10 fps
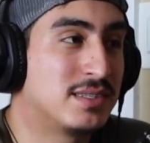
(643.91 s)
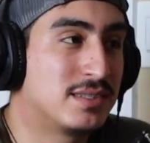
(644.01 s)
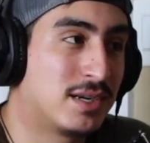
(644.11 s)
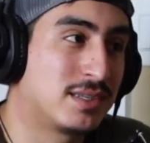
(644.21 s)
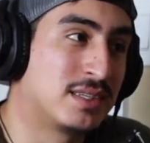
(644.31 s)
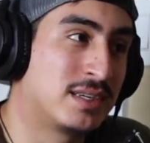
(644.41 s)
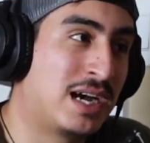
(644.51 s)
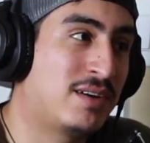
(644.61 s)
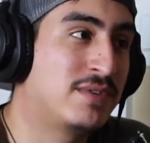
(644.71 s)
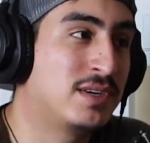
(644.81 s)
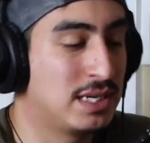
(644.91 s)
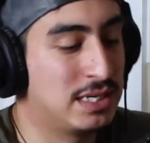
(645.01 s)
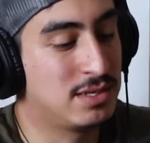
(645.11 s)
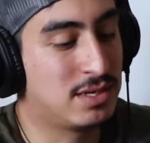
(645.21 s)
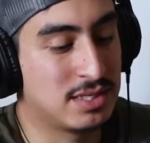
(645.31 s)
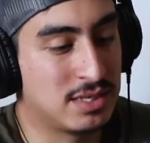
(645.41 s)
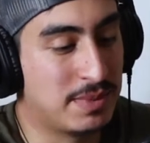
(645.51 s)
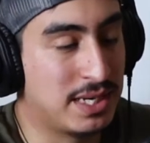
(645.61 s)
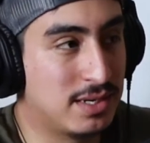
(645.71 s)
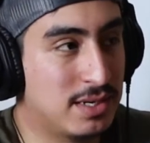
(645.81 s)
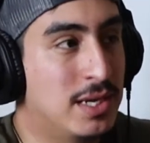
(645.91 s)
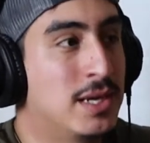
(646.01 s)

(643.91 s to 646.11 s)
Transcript: toxic alpha and toxic beta.